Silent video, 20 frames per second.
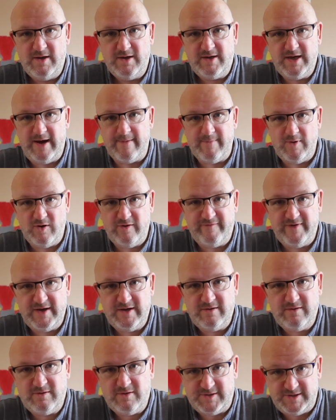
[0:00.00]
kept moving,
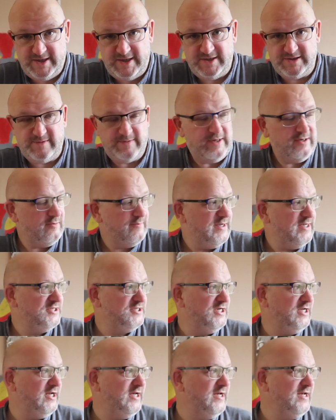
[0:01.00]
because it is a little bit
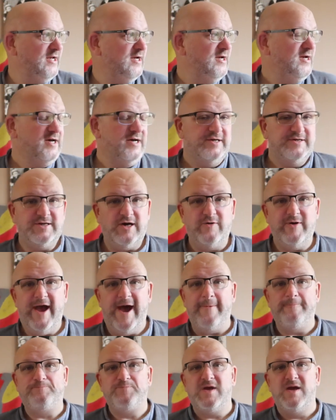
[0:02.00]
chilly. So
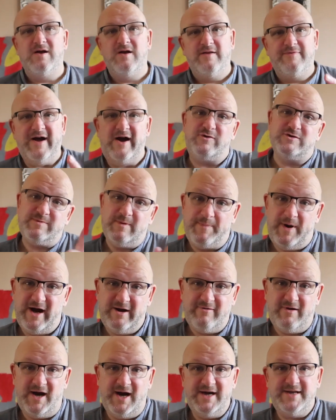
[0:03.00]
yeah, that was my
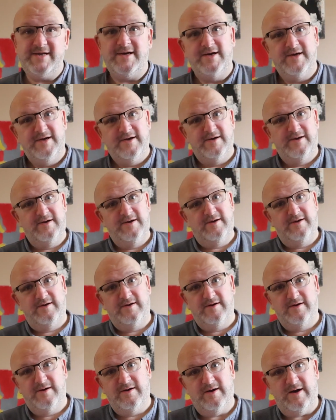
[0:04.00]
bike ride,
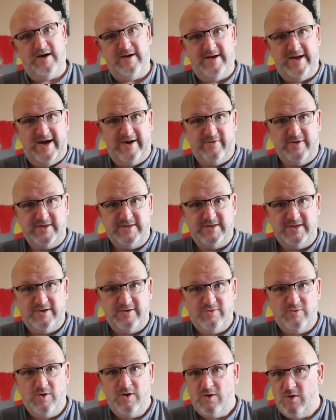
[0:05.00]
and now
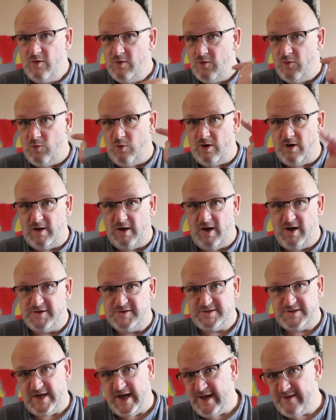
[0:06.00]
into what I
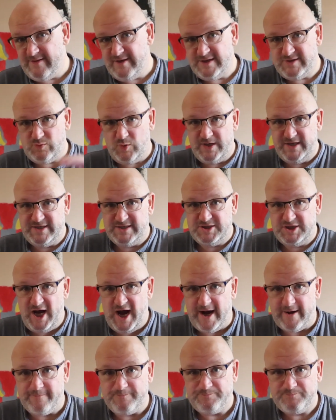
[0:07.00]
lost and this week's
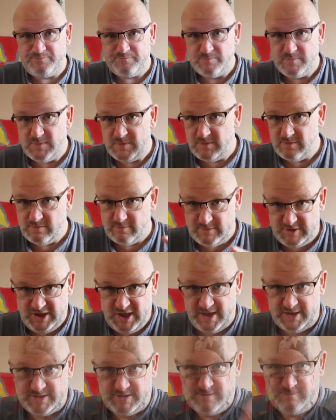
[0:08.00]
chat.
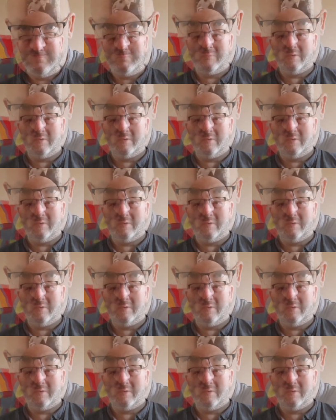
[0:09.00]
Cheers.